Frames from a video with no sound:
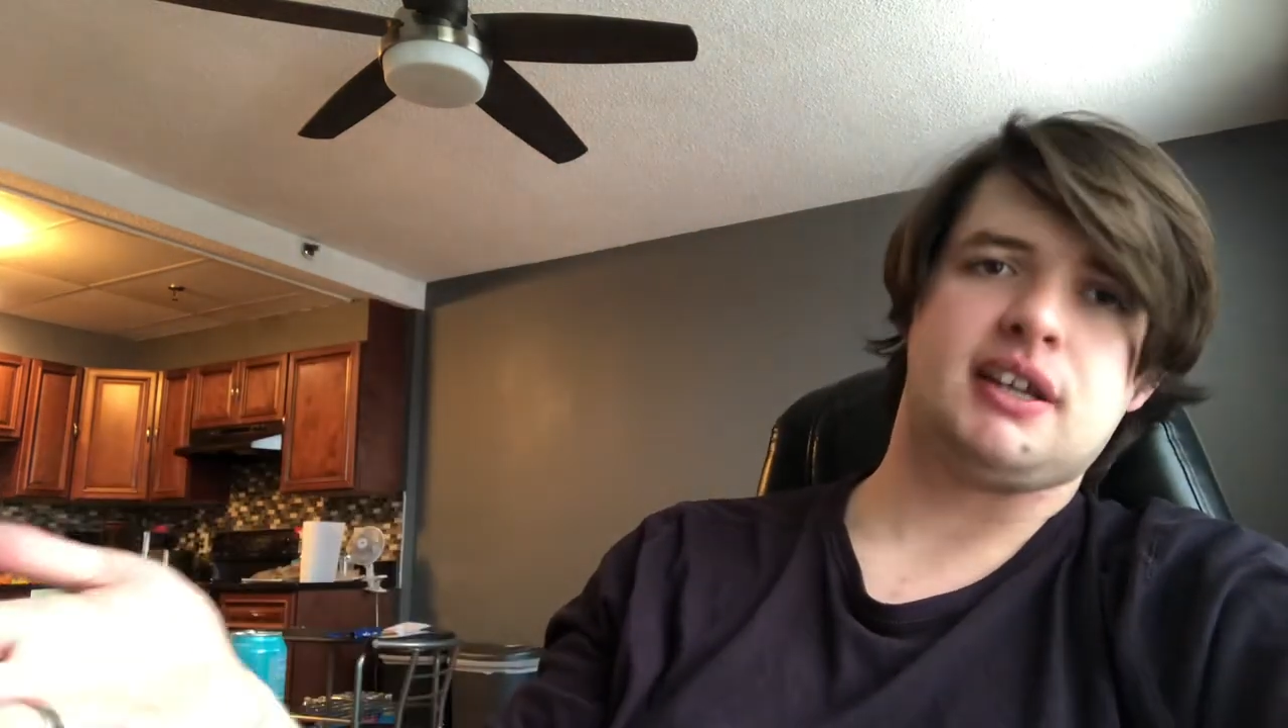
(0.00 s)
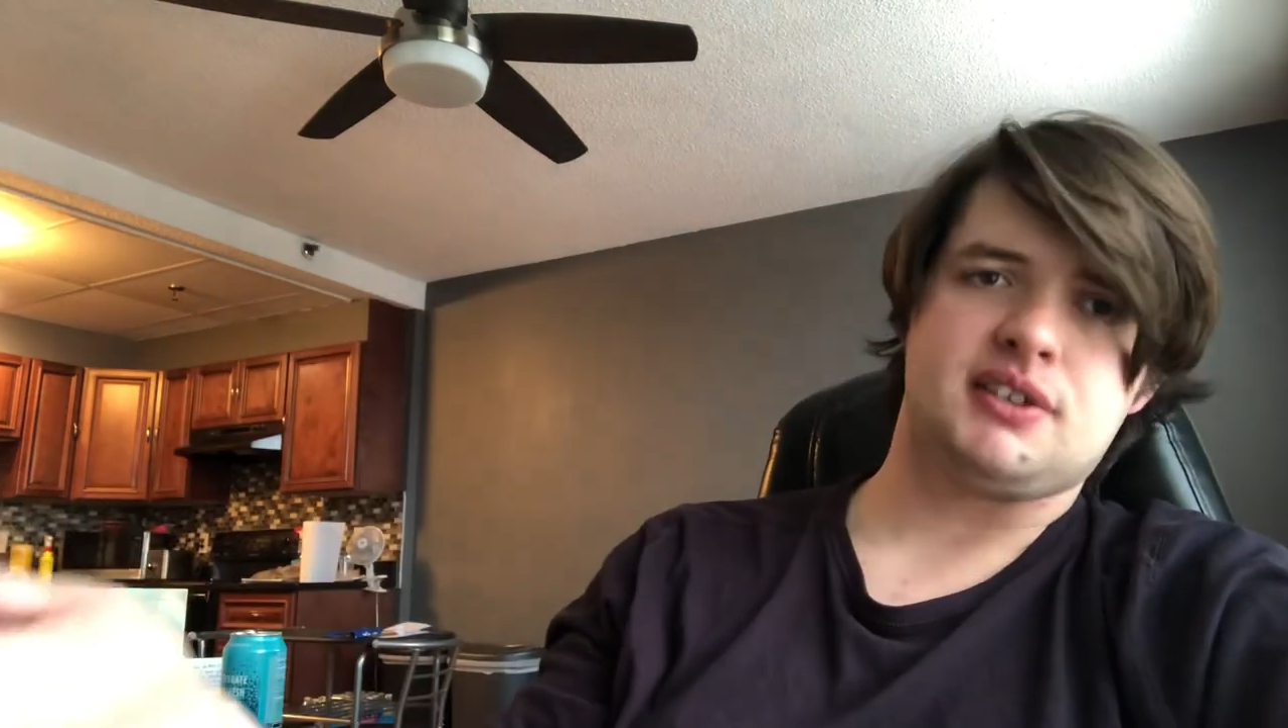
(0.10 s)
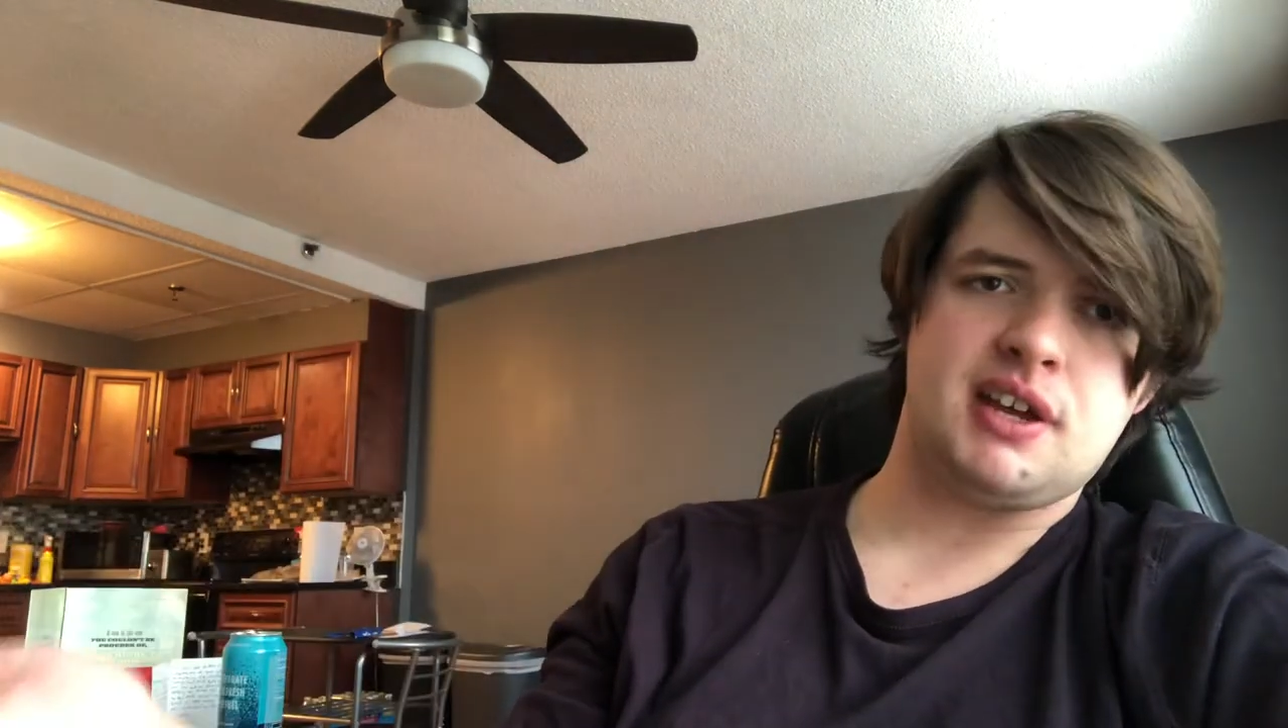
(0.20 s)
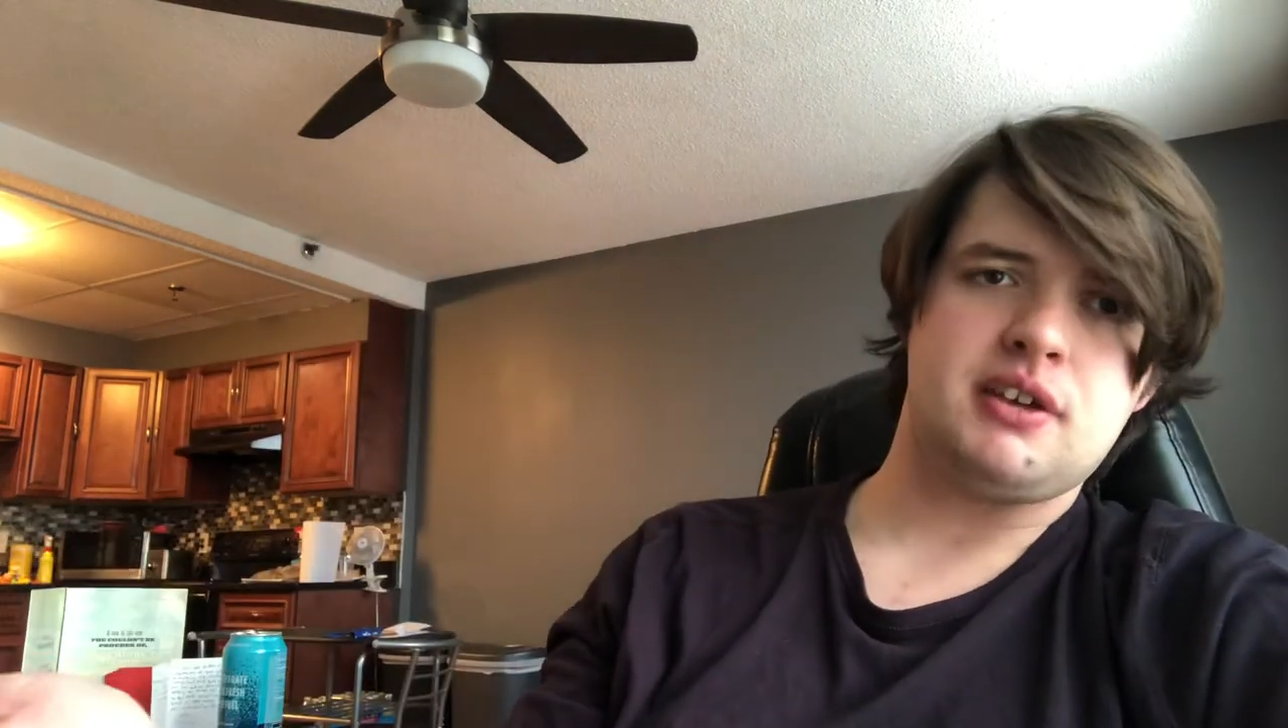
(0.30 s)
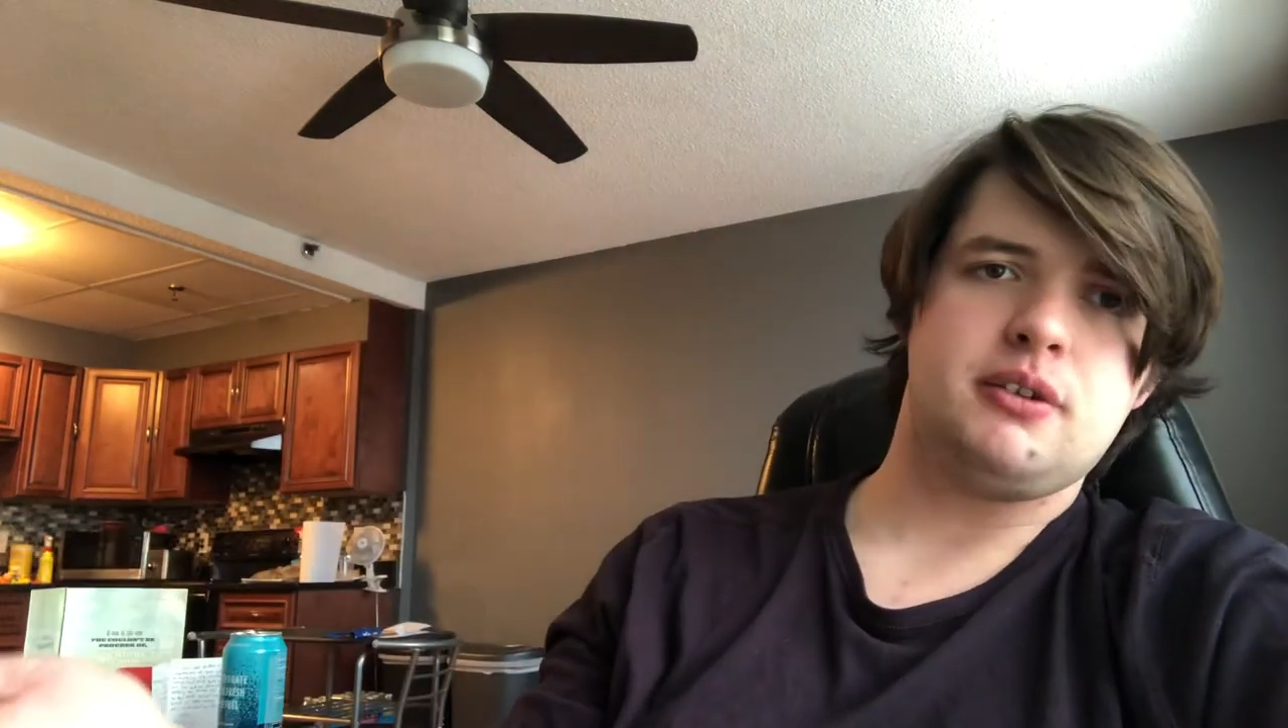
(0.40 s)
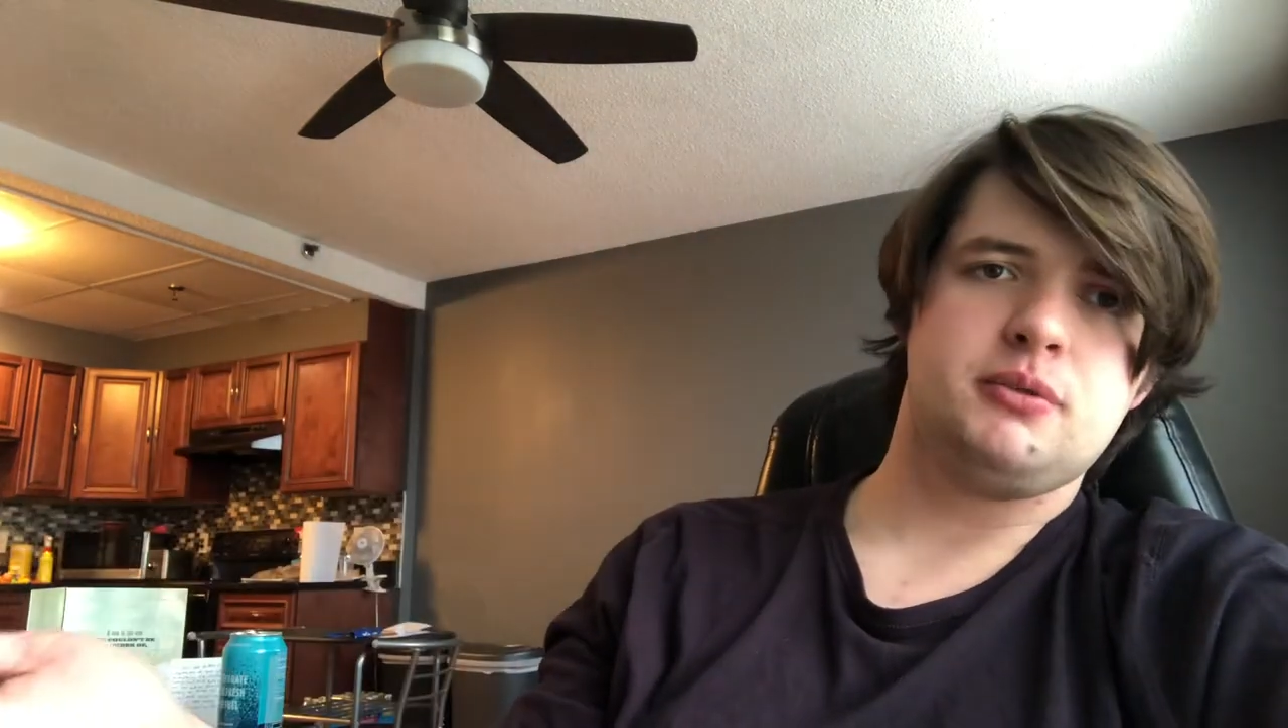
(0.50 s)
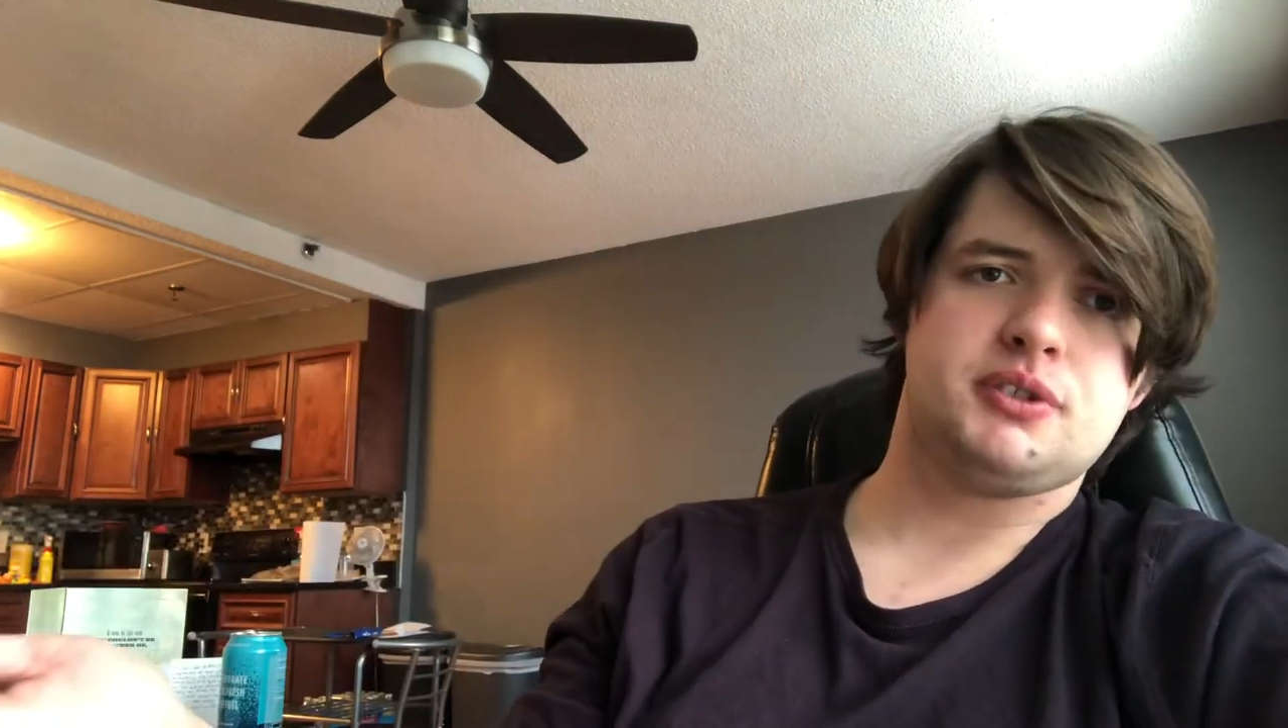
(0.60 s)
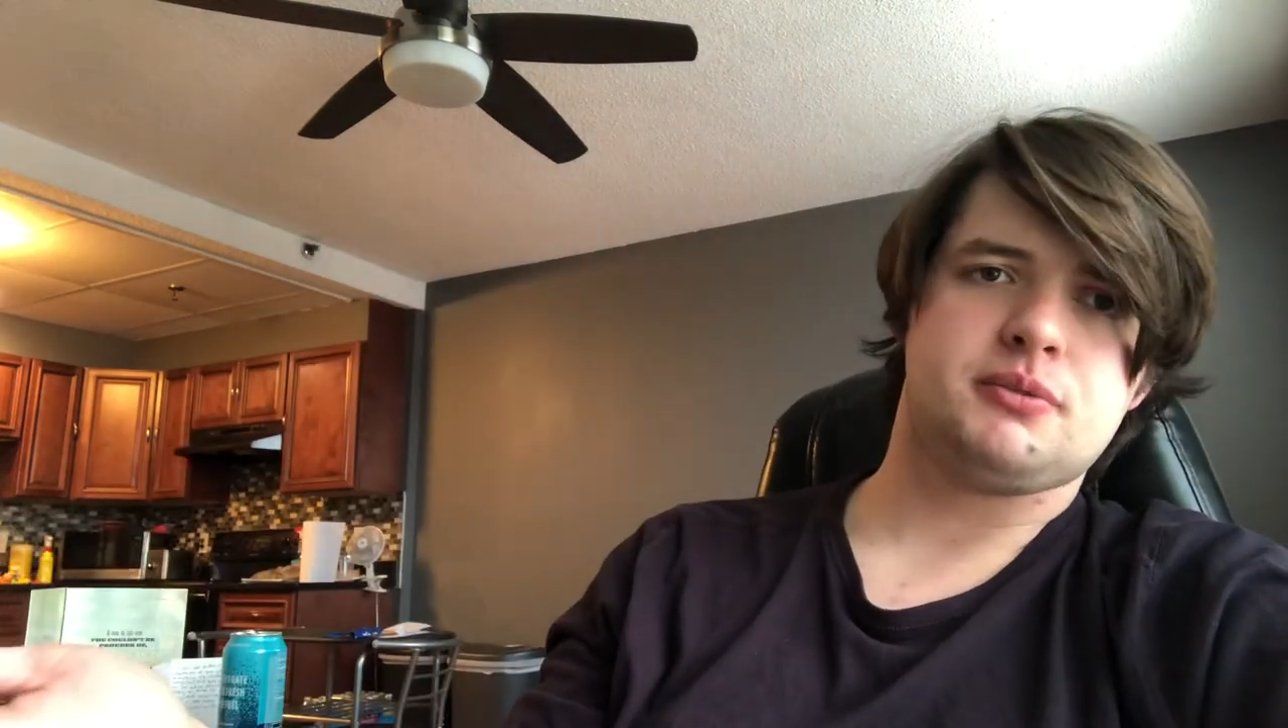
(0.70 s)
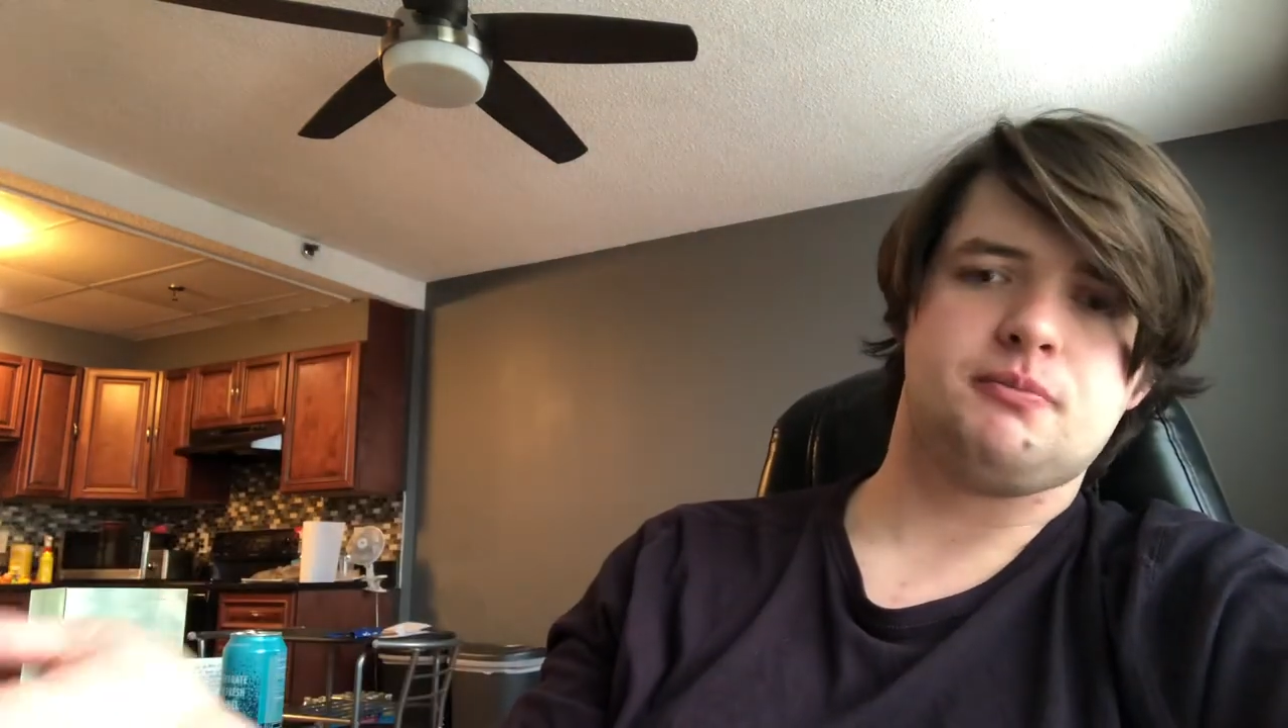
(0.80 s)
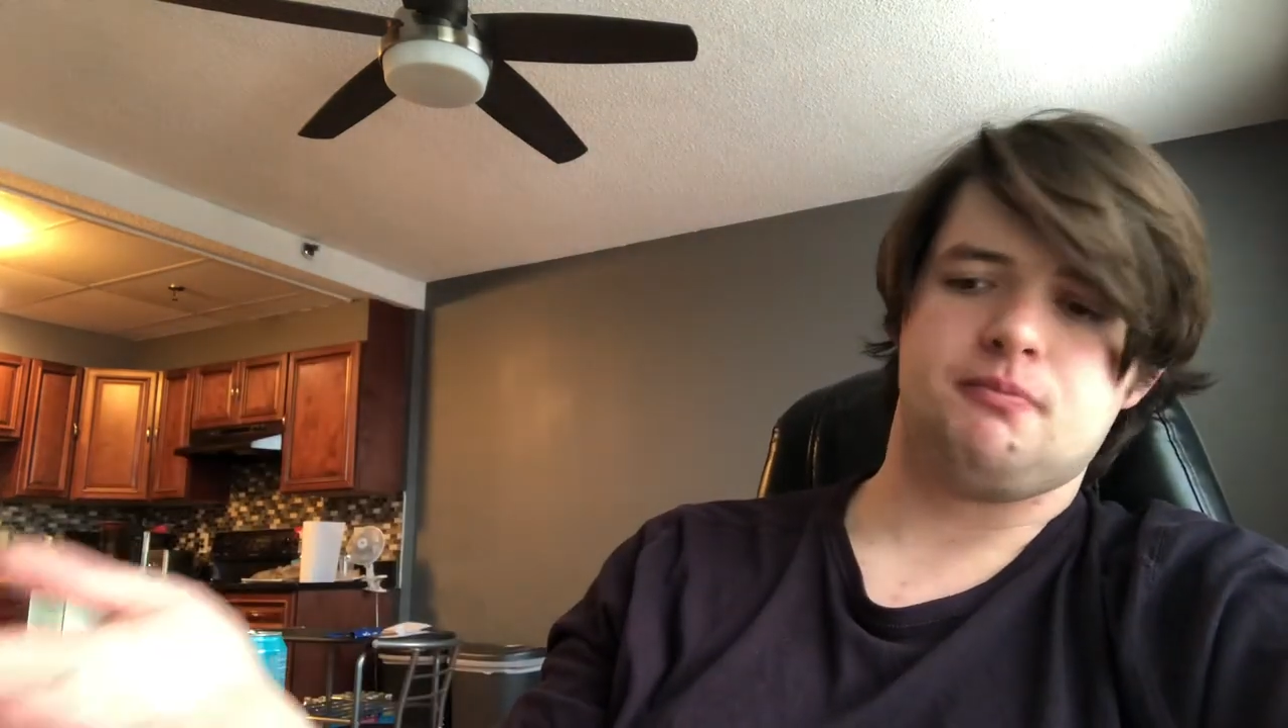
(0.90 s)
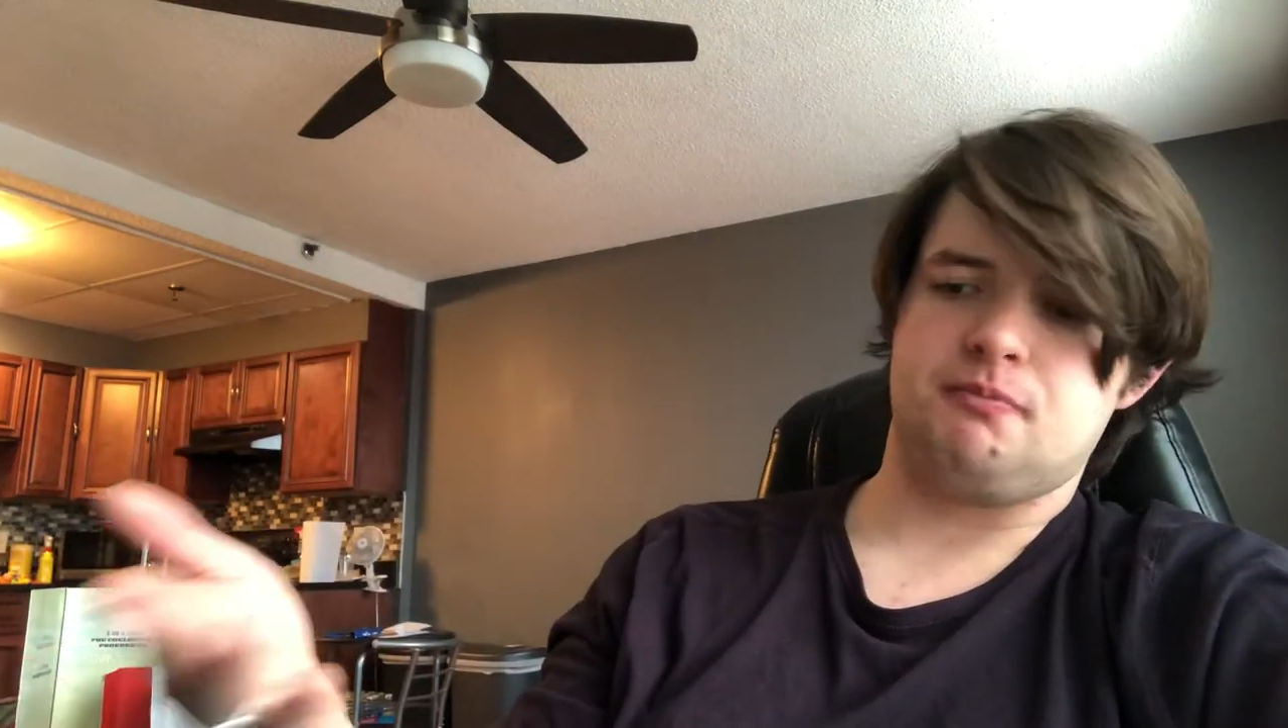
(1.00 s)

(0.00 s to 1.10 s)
continues